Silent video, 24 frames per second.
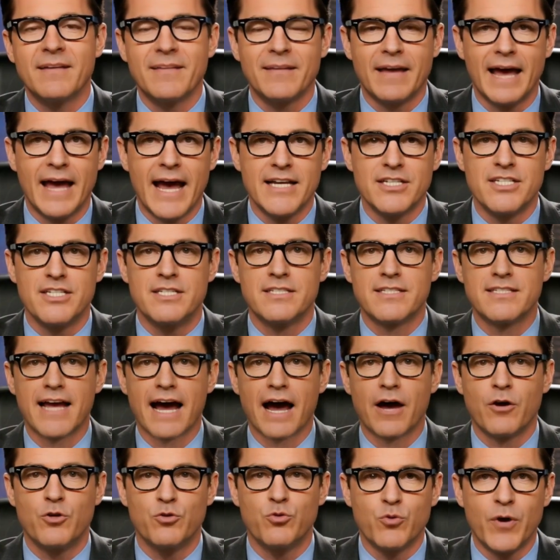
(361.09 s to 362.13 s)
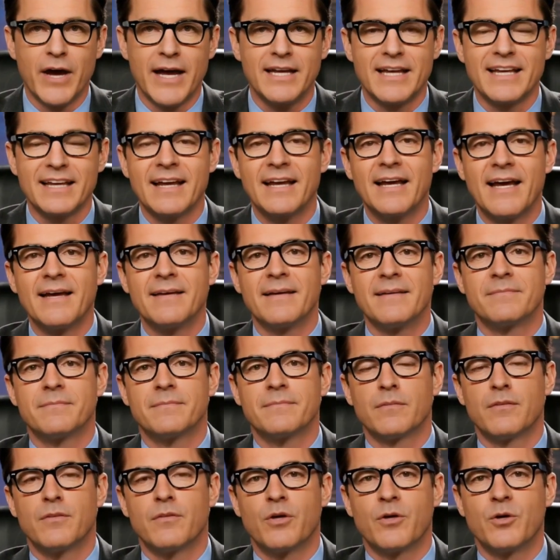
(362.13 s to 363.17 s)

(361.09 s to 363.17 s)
Elections are held regularly. The